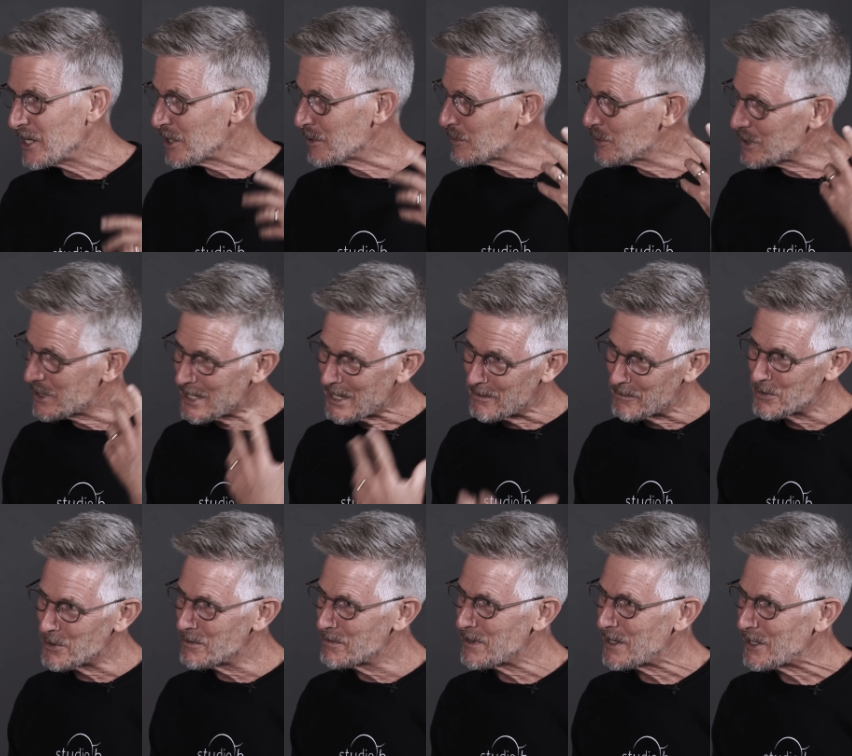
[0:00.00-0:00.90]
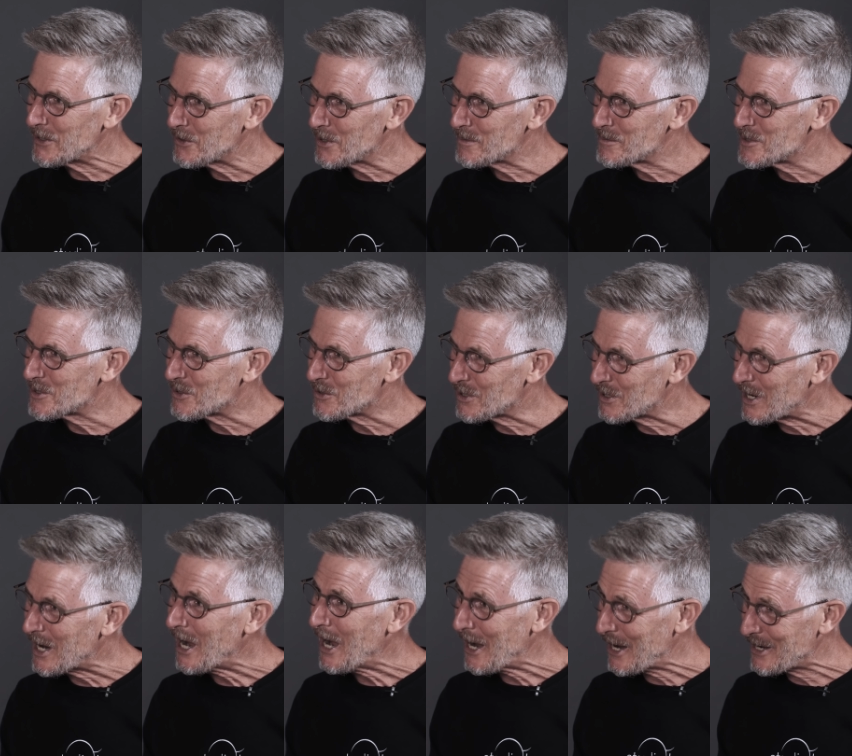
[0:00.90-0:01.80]
You put that viewfinder up to
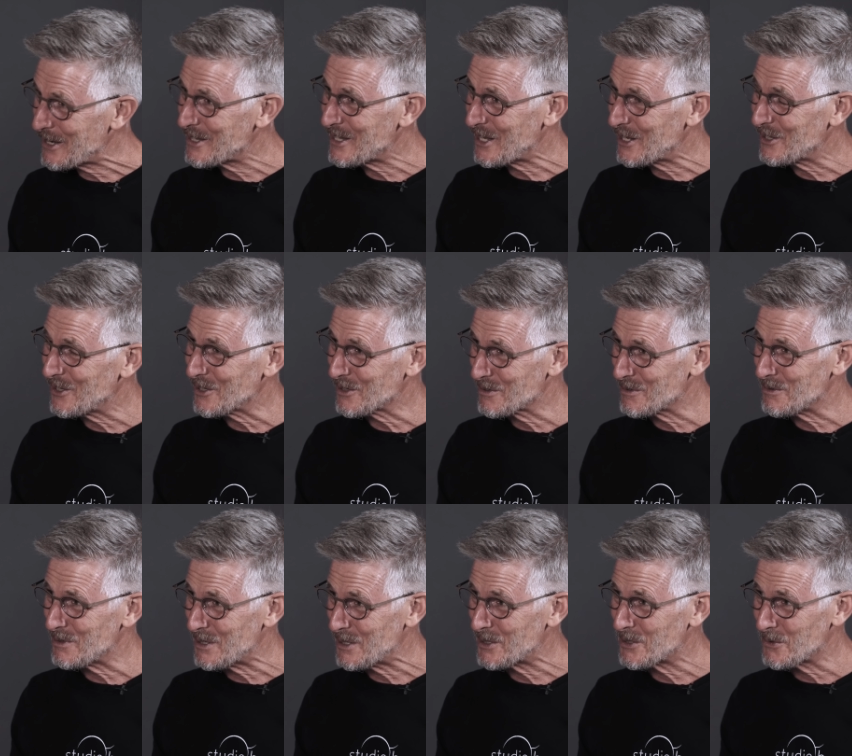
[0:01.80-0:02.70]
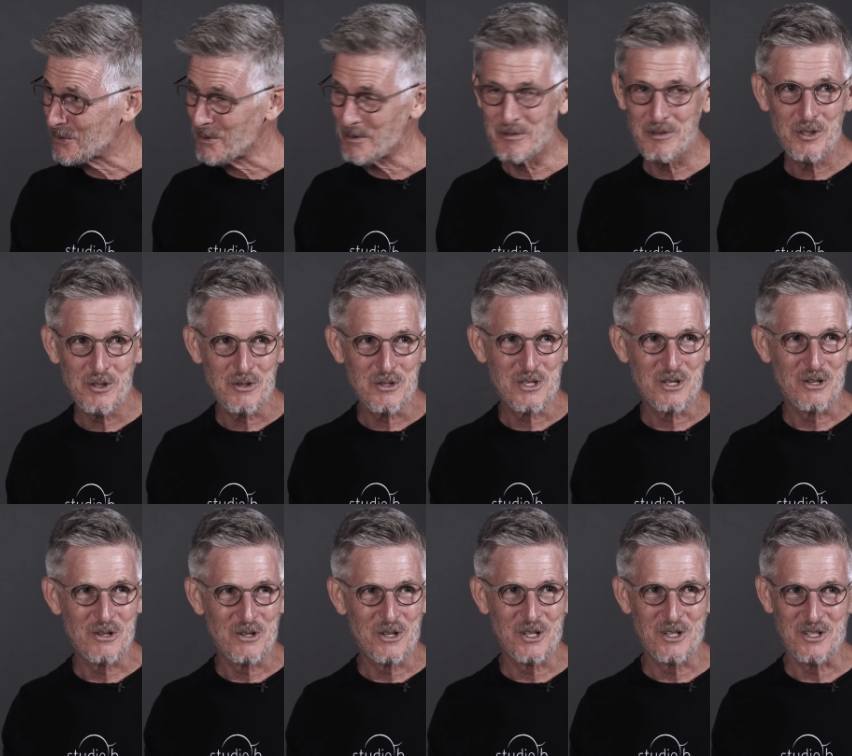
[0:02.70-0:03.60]
their eye, and they look at the reviews,
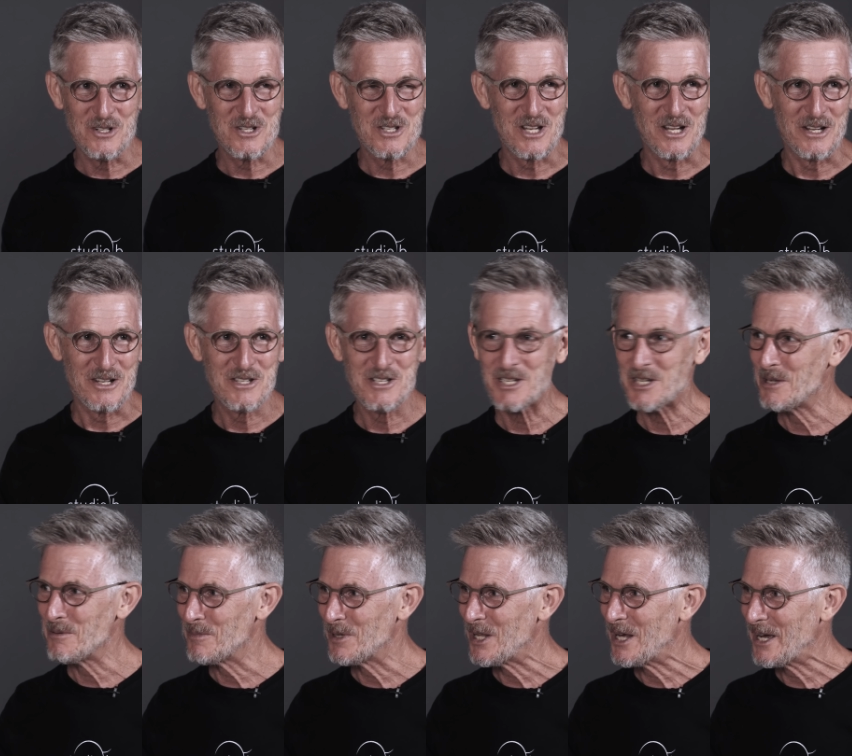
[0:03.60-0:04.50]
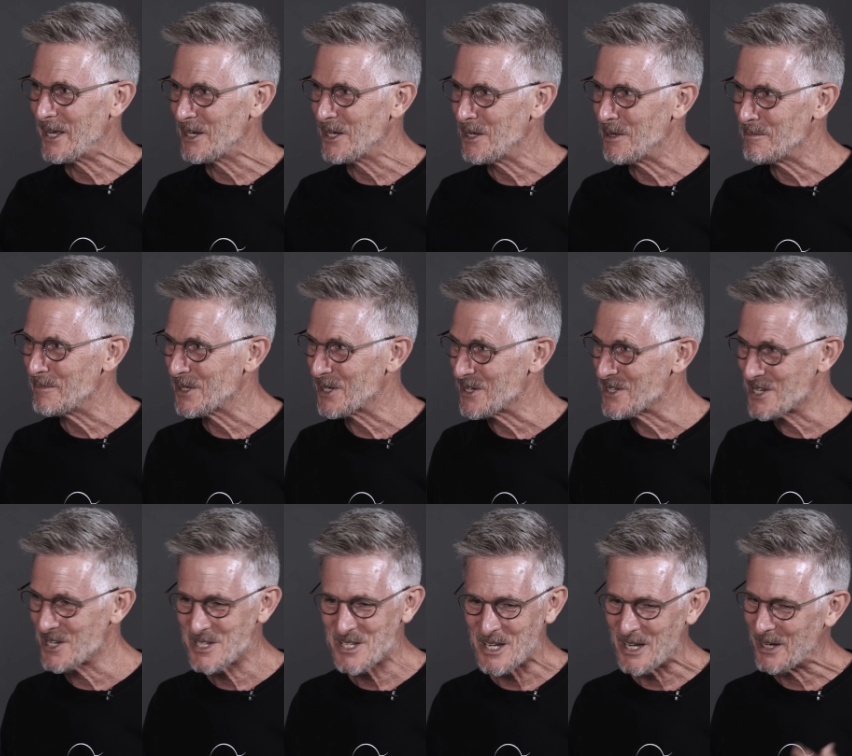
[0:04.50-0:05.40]
and you can just like see them light up because
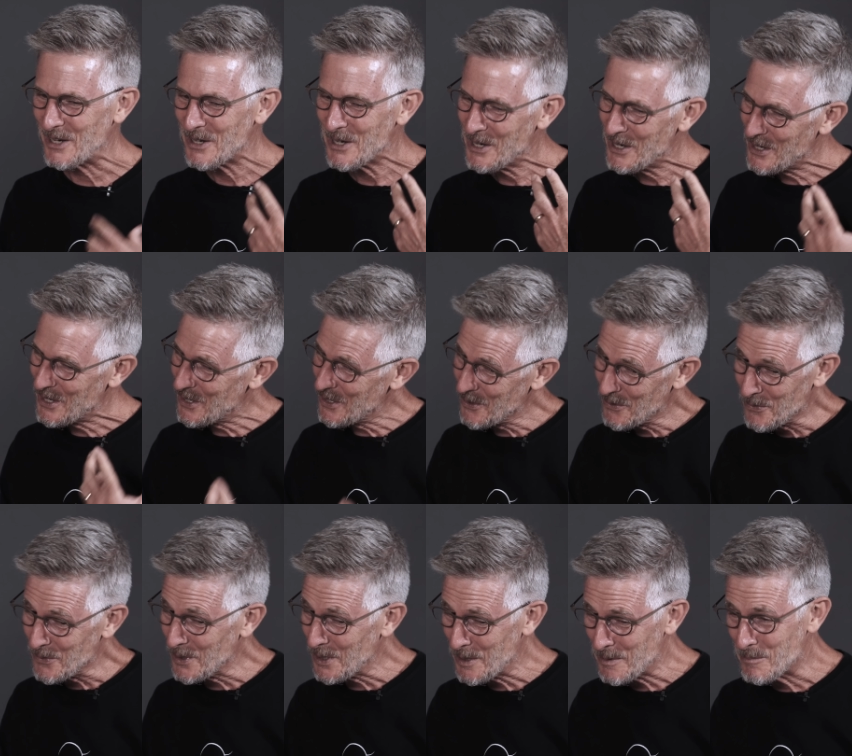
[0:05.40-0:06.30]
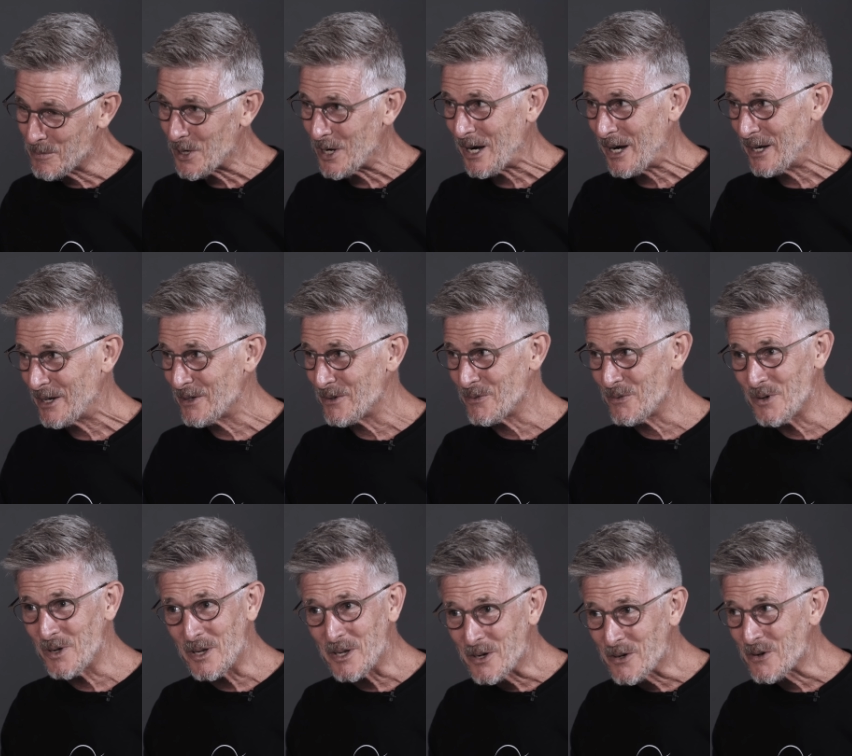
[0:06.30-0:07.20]
it's like really bright and
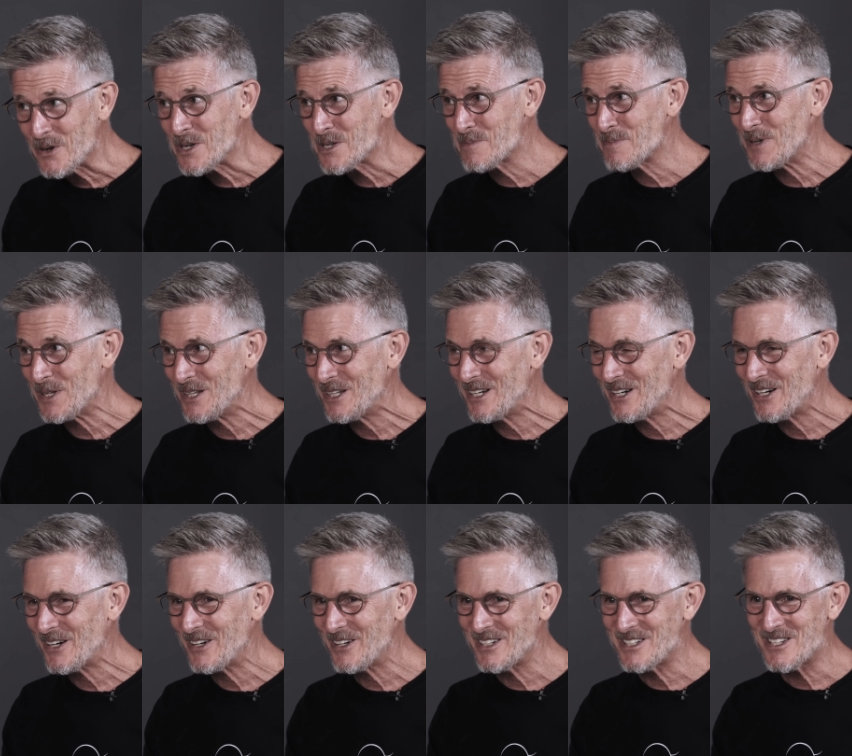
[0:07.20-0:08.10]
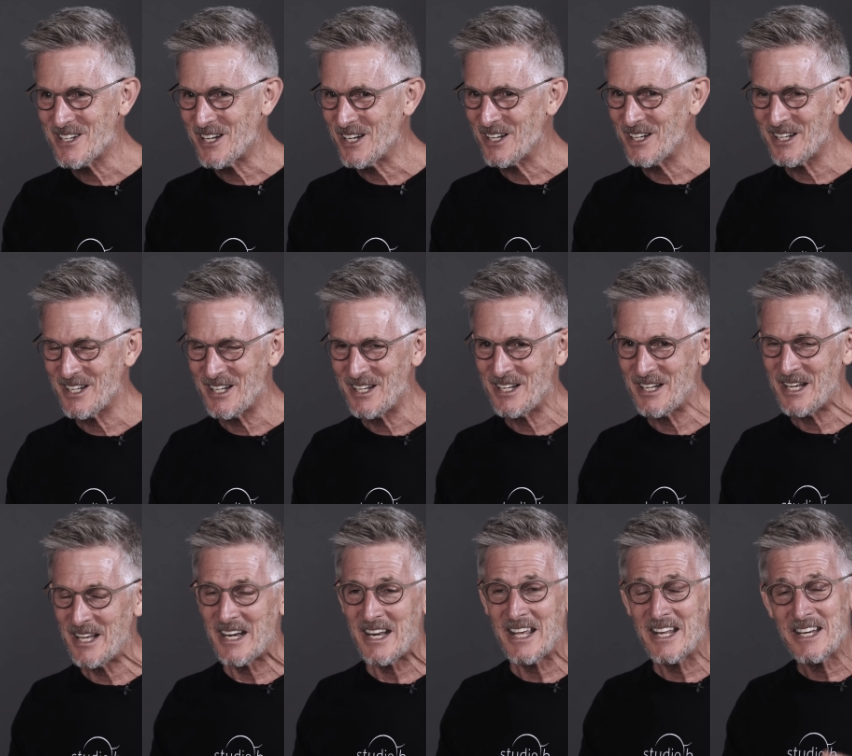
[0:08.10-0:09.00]
really crisp in there, and suddenly
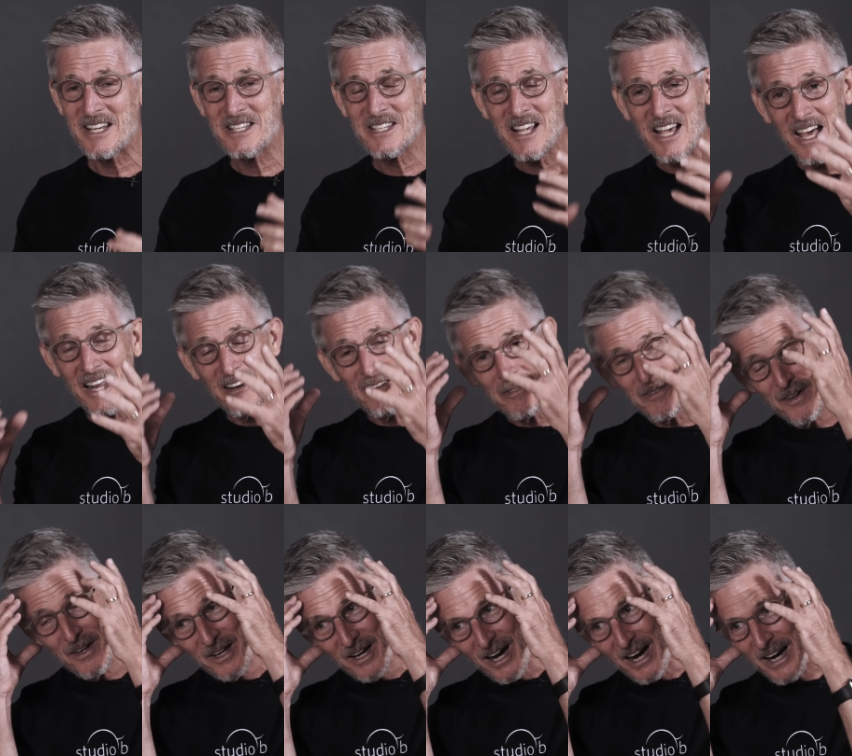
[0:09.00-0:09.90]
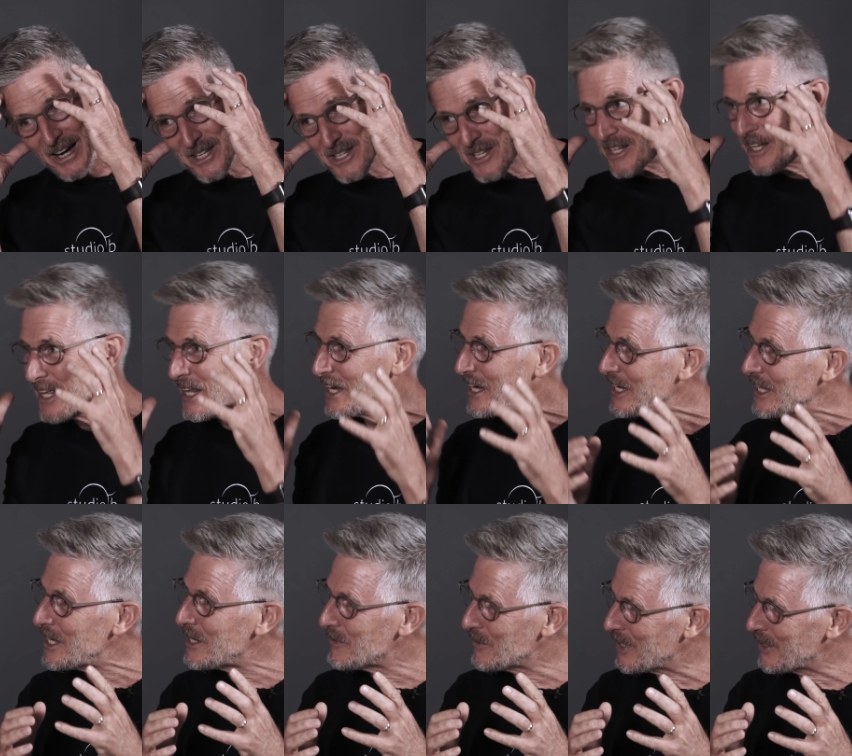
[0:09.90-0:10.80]
and and it's kind of isolating
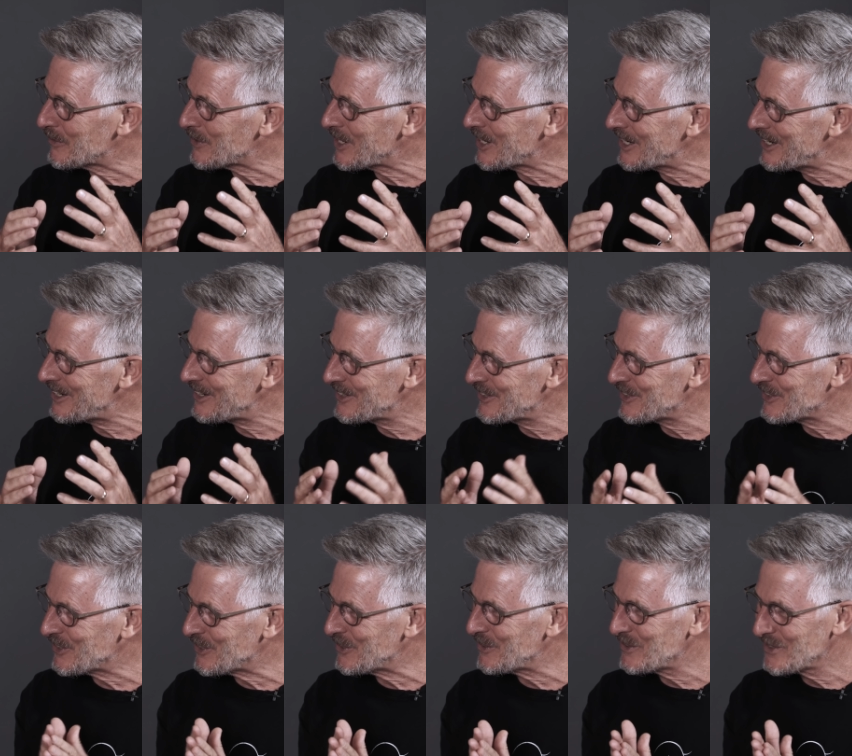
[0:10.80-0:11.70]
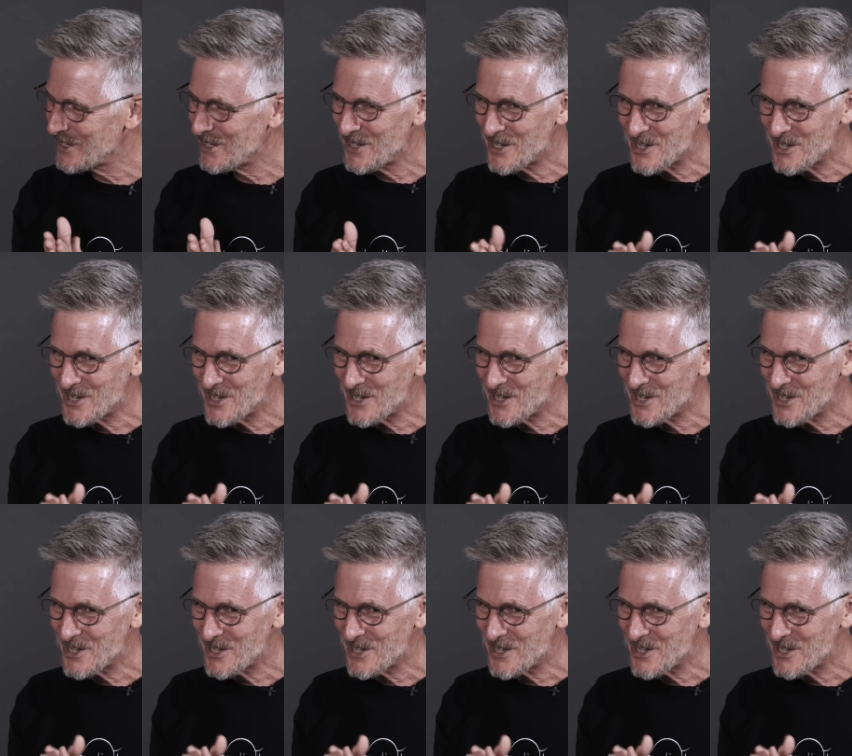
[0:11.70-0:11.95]
anyway, right? right. You know.